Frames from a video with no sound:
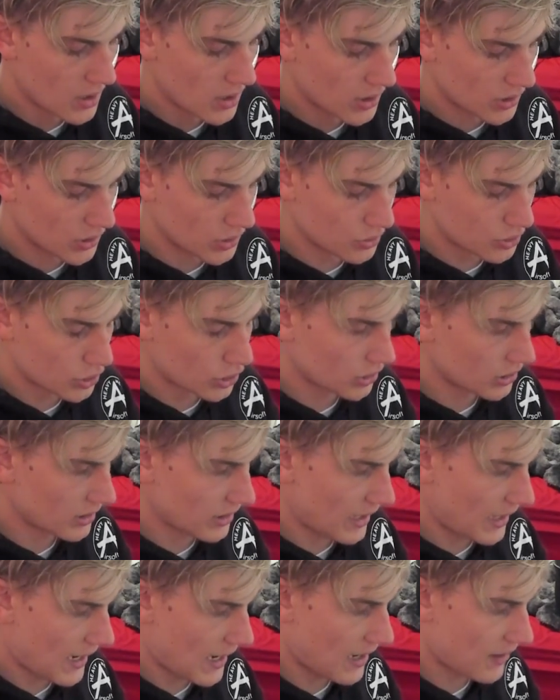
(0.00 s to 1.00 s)
You shouldn't
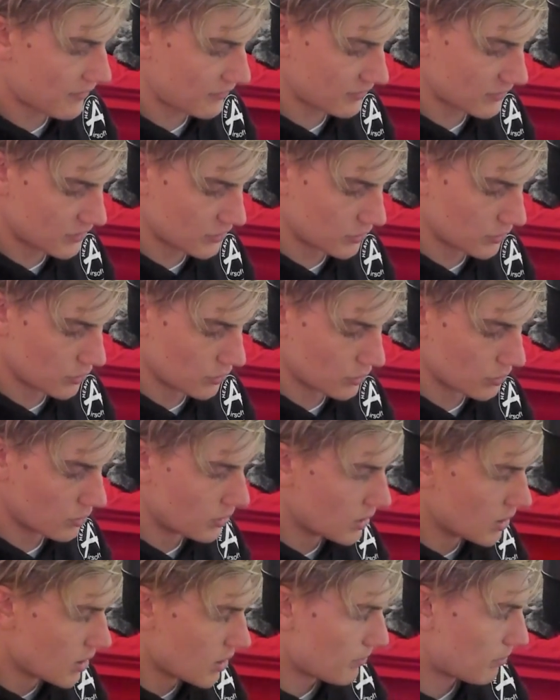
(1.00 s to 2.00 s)
have to
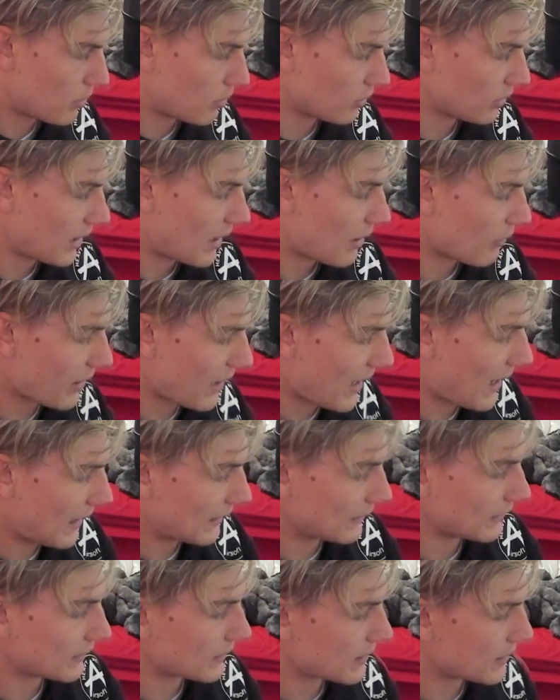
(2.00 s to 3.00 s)
pull out
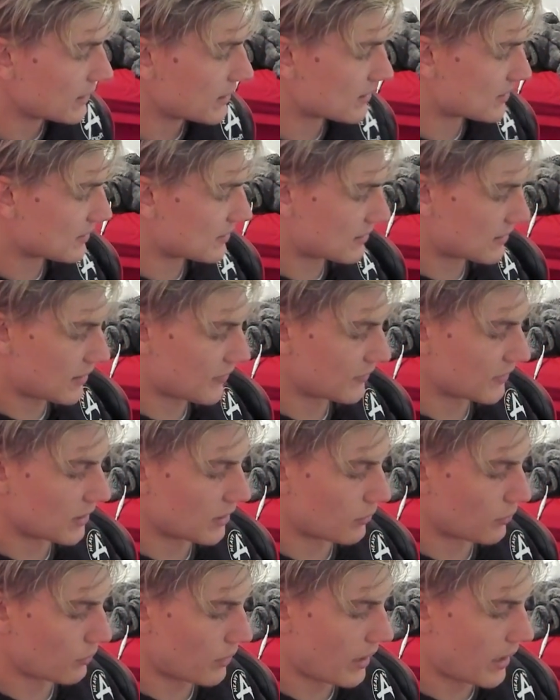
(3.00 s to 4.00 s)
Allen keys and stuff to get a
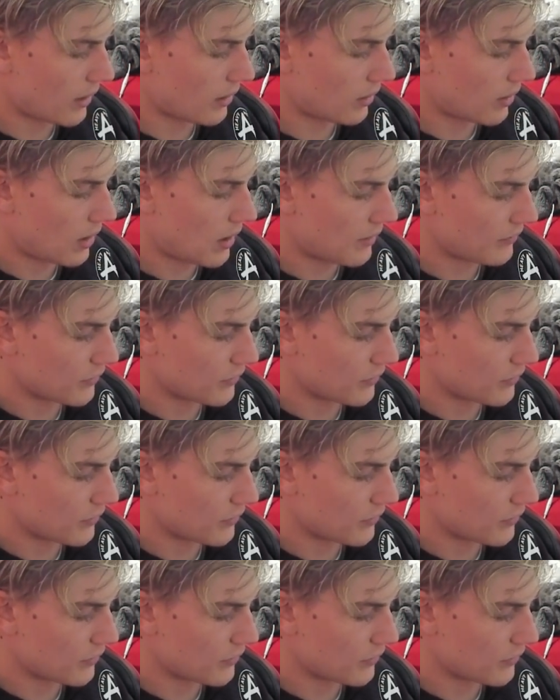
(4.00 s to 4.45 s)
rail off.